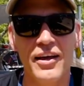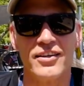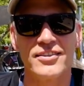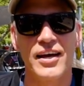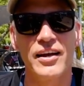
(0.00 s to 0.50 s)

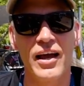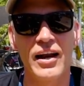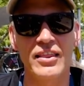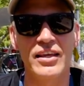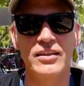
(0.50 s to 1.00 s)
is, and
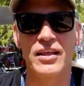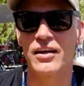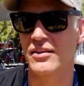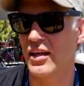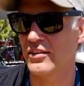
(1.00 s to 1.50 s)
I think
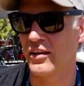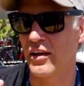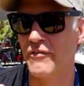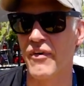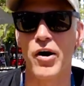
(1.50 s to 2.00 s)
that the
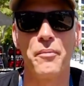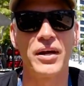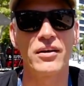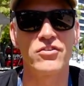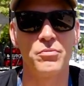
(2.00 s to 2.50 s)

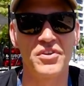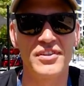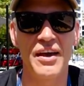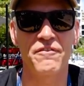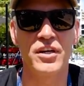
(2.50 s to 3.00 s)
environmentalism is
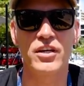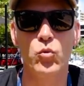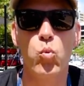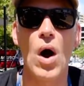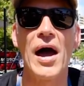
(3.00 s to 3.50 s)
definitely
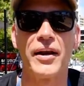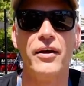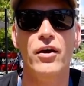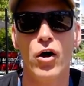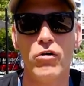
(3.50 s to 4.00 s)
one
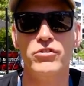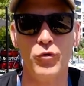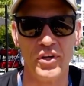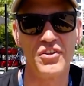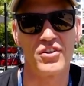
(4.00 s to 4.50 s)
of the
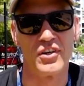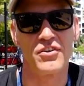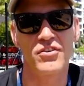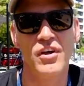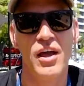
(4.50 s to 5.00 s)

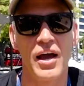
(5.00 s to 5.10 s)
reasons.